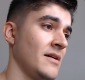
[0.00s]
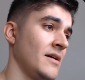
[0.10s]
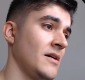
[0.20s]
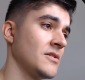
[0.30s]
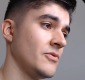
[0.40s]

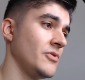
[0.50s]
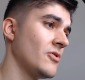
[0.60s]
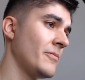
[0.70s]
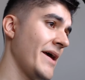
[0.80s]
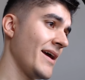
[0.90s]
So you
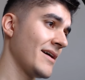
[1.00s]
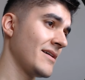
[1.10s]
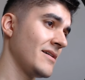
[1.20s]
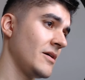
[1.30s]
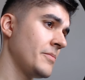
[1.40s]
go
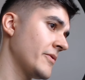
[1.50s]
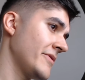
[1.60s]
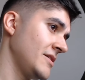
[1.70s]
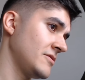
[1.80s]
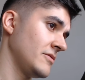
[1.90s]
back,
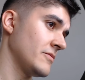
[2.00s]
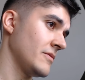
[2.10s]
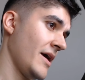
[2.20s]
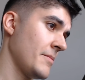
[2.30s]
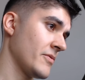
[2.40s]
upgrade to
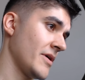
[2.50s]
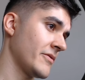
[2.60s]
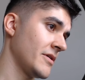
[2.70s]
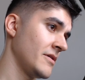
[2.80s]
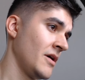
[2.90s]
app
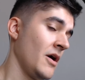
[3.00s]
router.